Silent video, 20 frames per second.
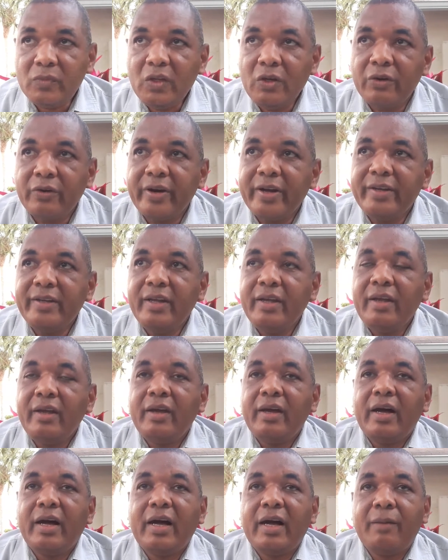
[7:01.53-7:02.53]
All right.
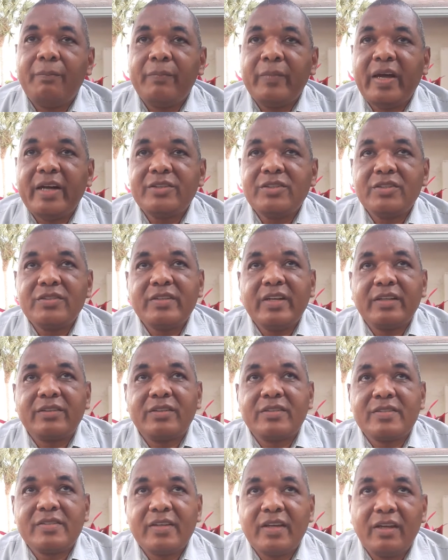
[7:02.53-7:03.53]
I'd just like
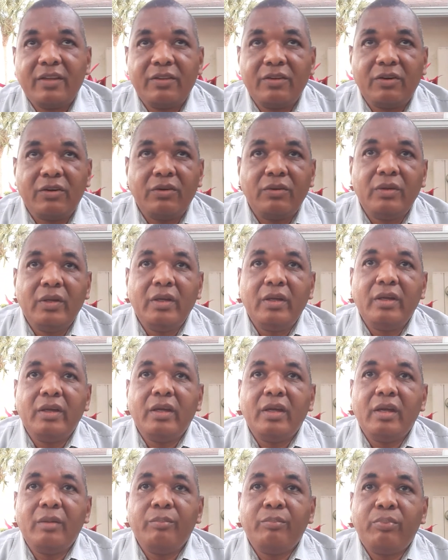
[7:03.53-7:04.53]
to say though,
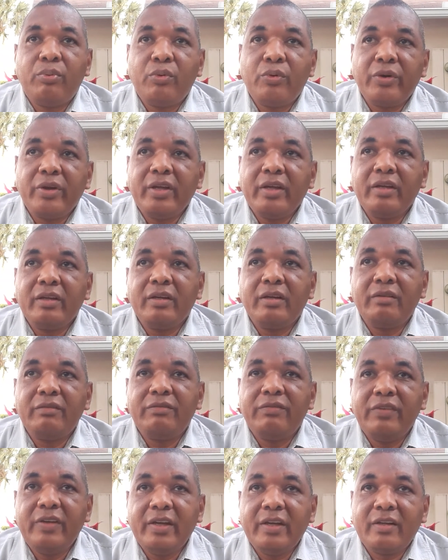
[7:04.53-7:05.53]
importing a
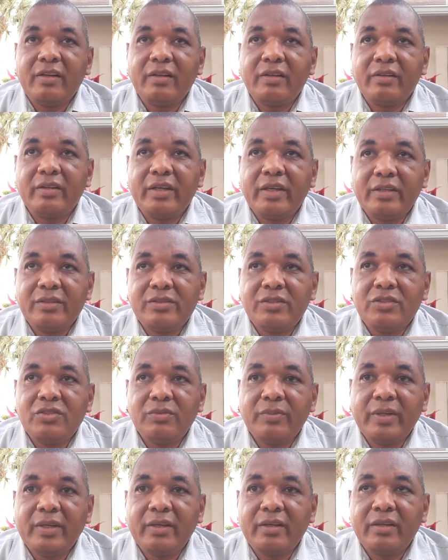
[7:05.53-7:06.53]
vehicle into
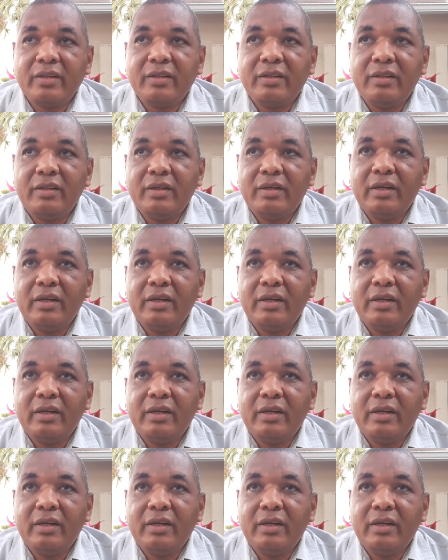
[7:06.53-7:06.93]
Jamaica